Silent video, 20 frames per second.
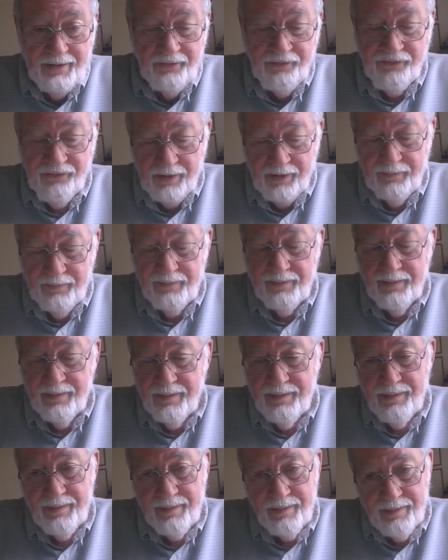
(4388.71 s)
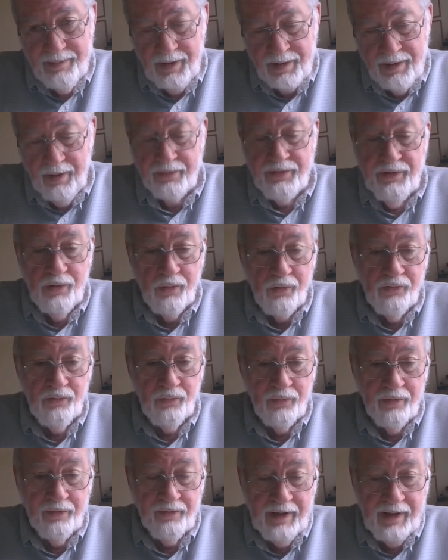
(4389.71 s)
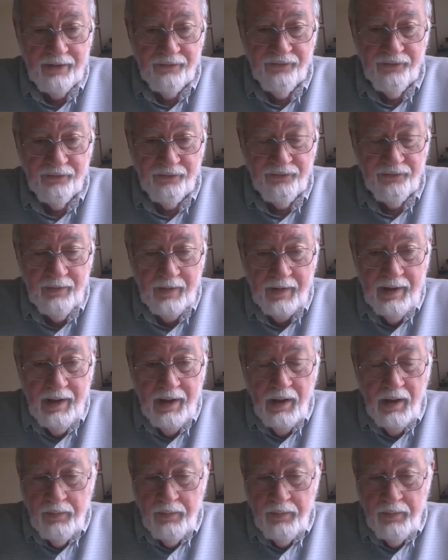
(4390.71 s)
in some unusual cases.